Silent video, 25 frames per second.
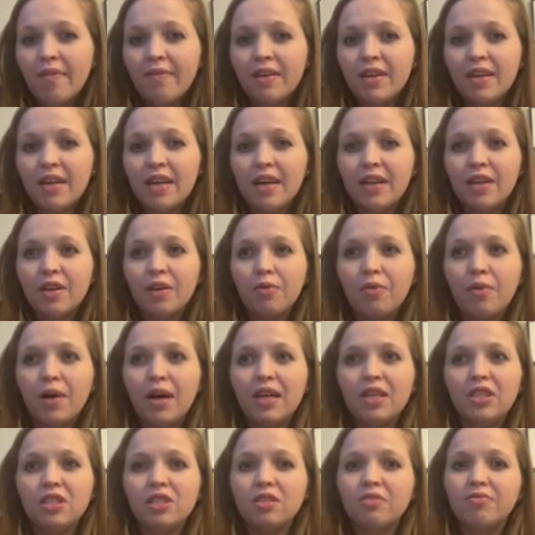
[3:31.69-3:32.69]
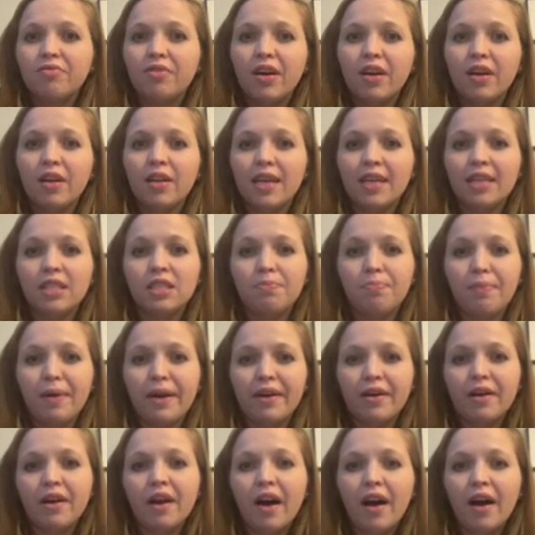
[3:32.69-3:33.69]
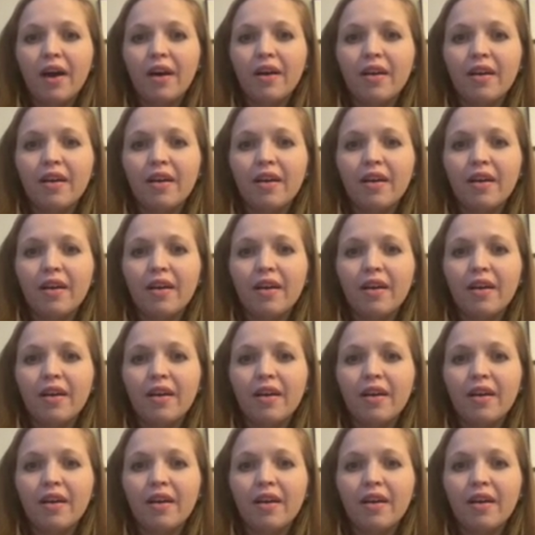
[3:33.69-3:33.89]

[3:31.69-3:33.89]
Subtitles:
another one just for our like spare car